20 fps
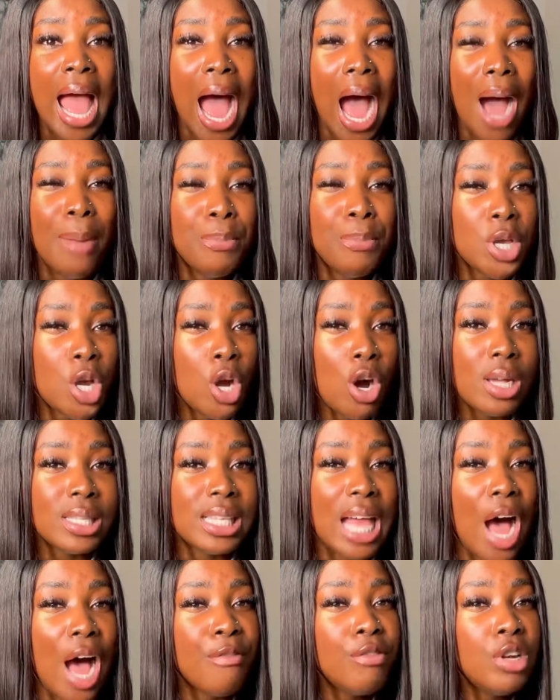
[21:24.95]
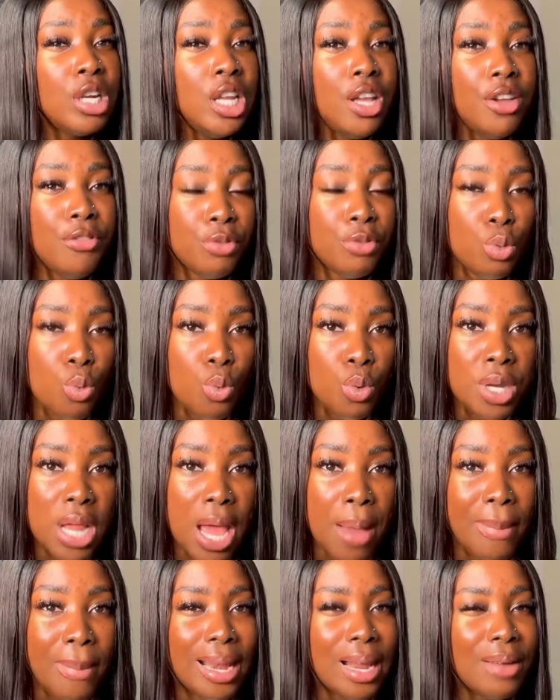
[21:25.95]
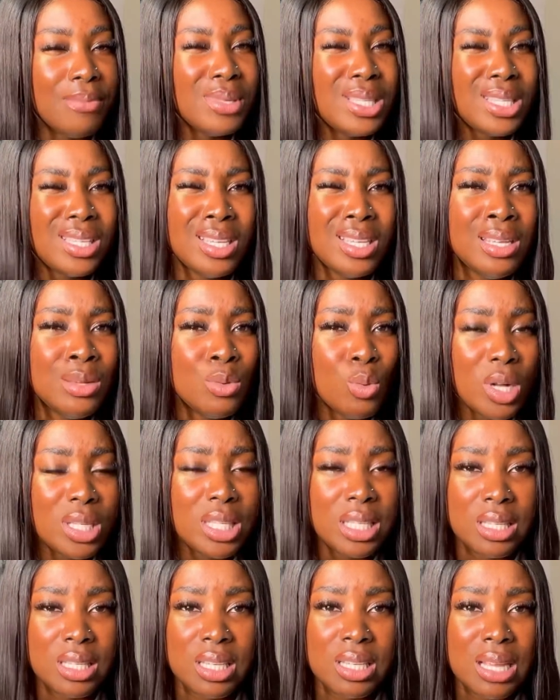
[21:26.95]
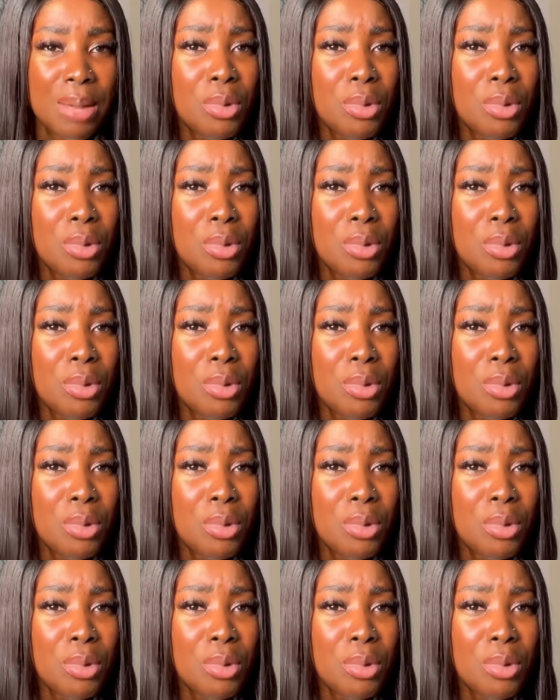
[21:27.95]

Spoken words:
are because I've lived through them and I'm seeing what it is.